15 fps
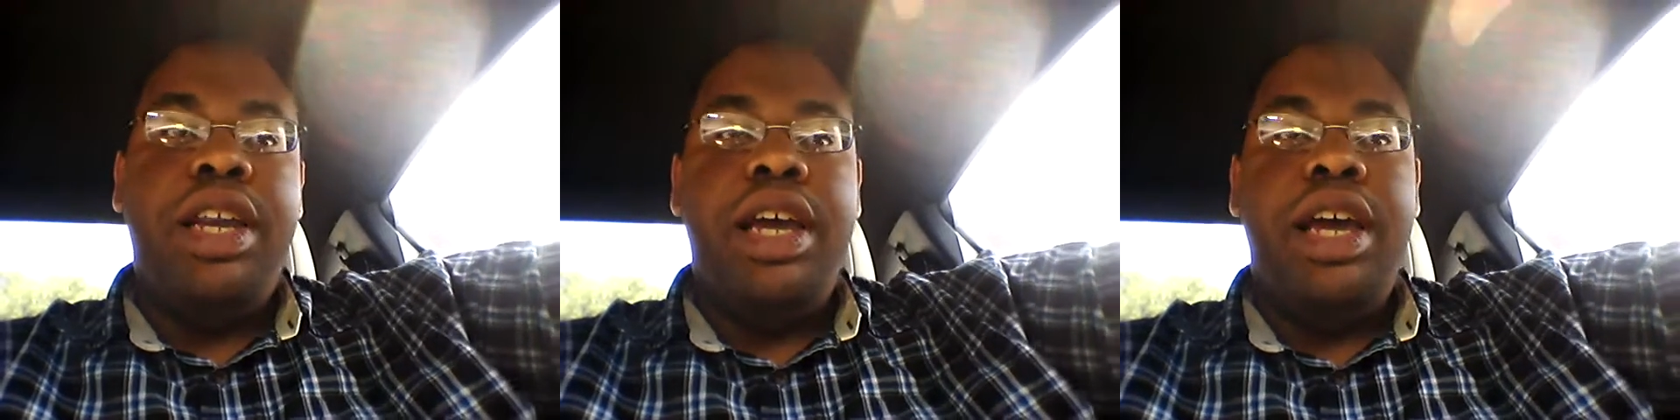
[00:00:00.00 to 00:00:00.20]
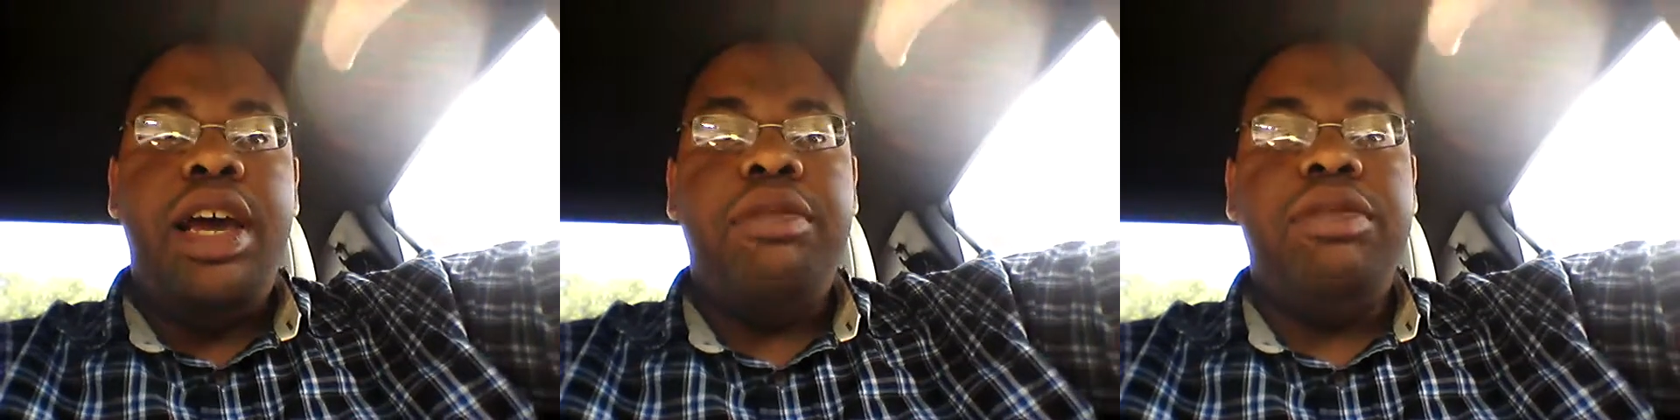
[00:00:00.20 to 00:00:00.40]

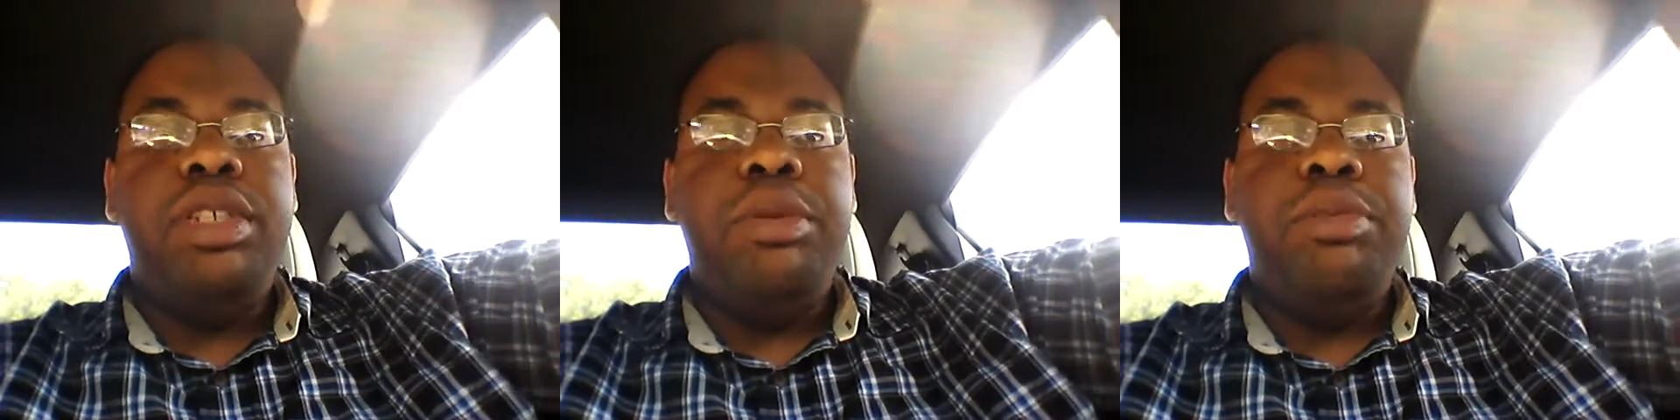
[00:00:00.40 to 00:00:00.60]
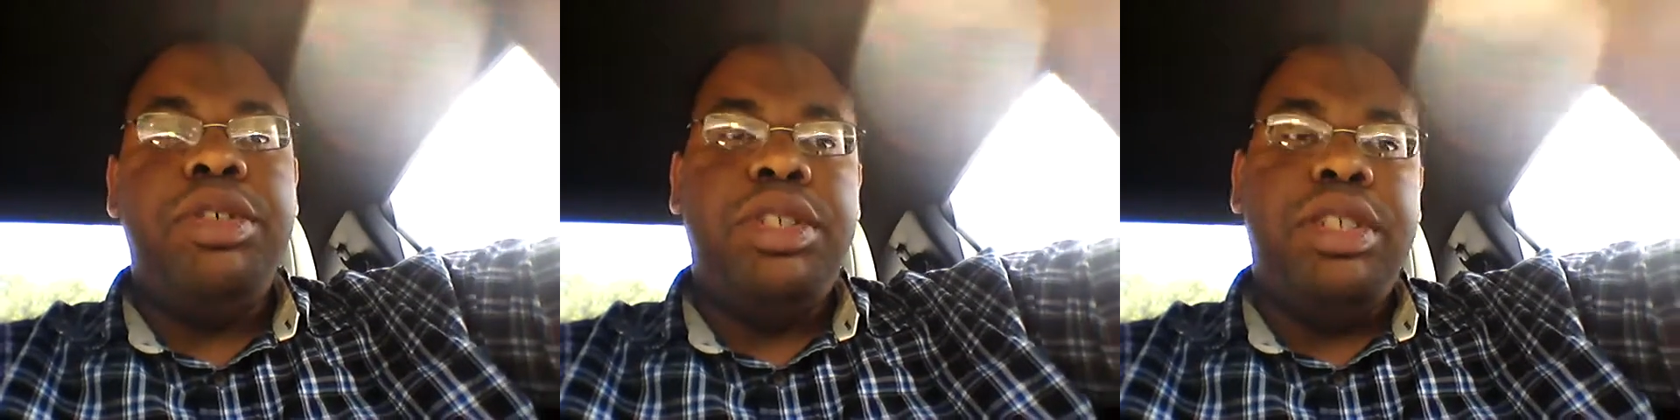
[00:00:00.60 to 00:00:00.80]
They have
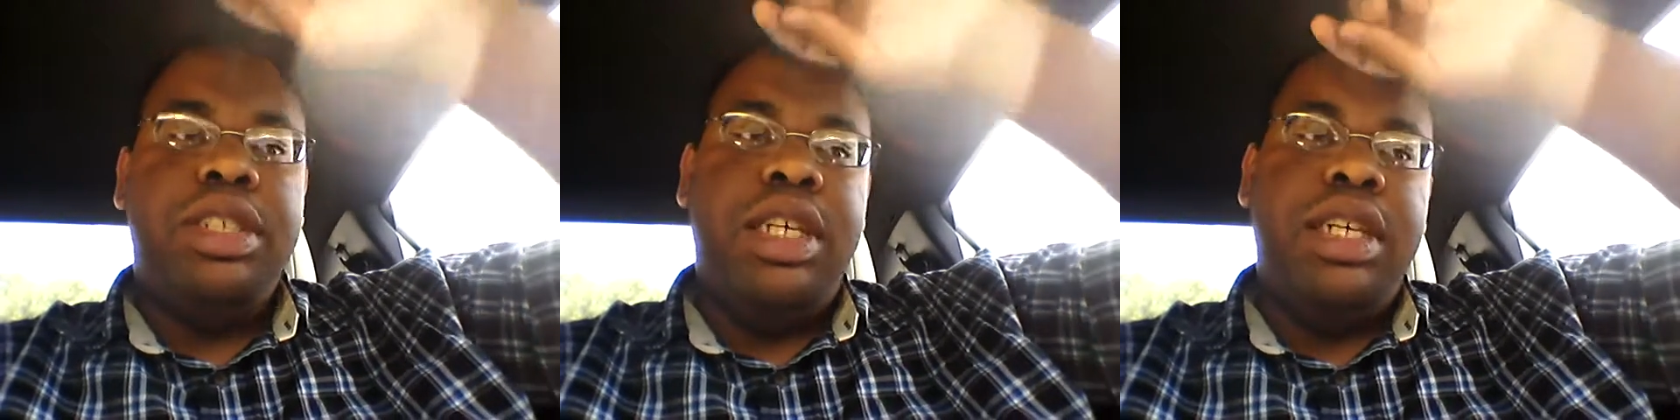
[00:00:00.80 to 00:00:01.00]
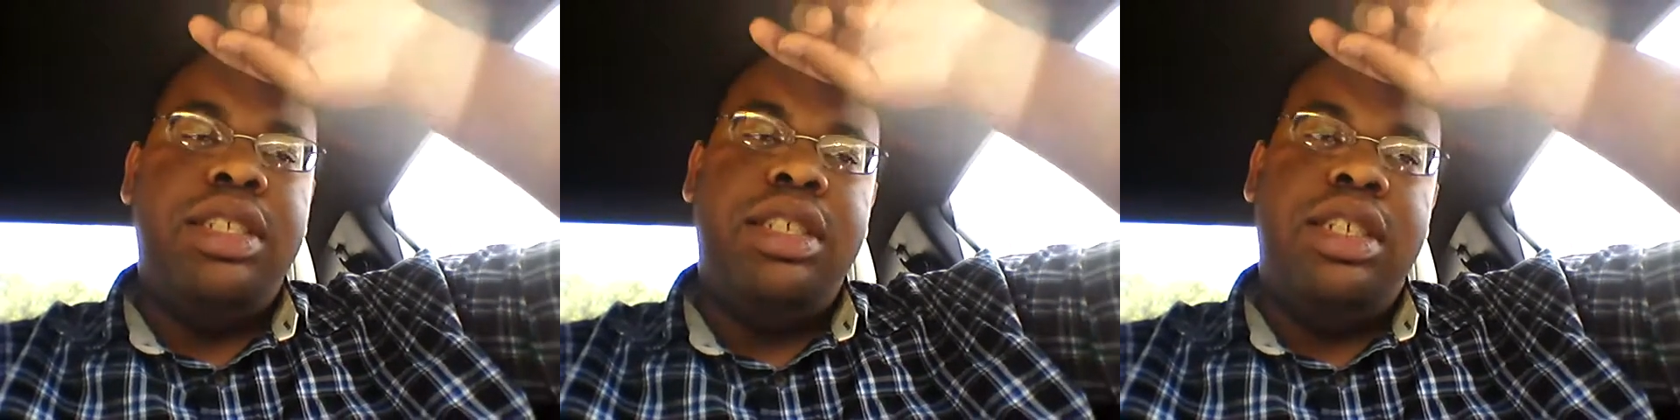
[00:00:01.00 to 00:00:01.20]
temperature
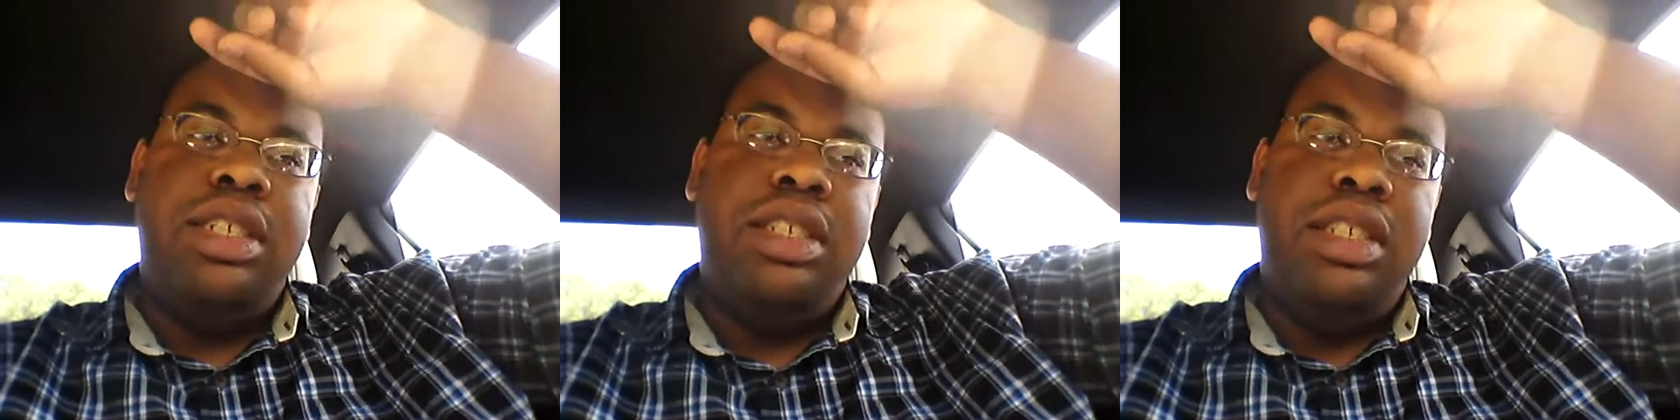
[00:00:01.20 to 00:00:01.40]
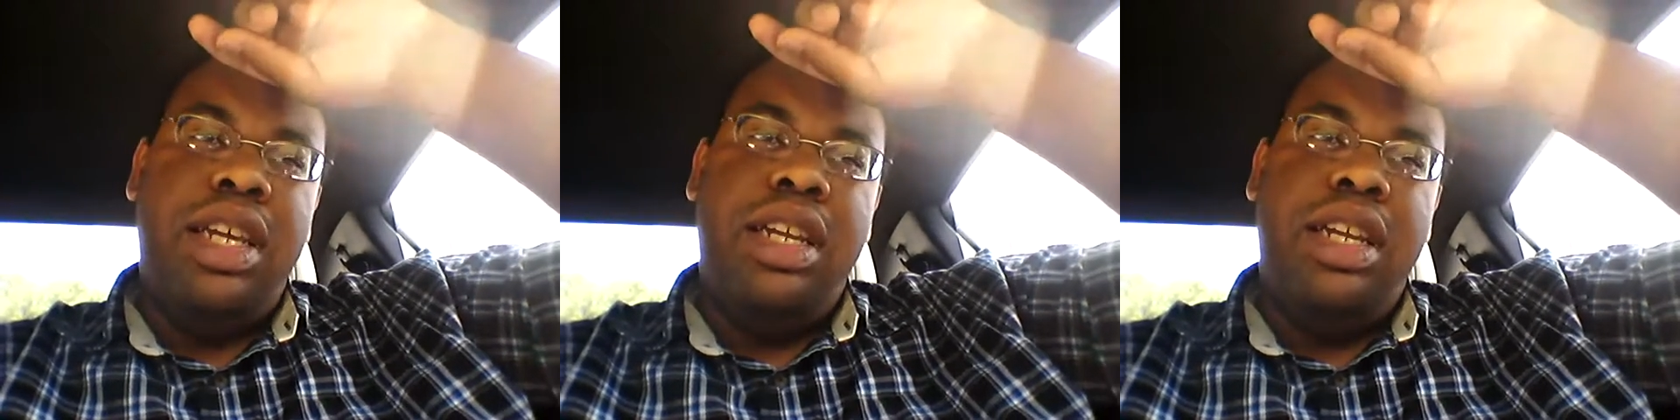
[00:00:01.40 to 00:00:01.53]
sensors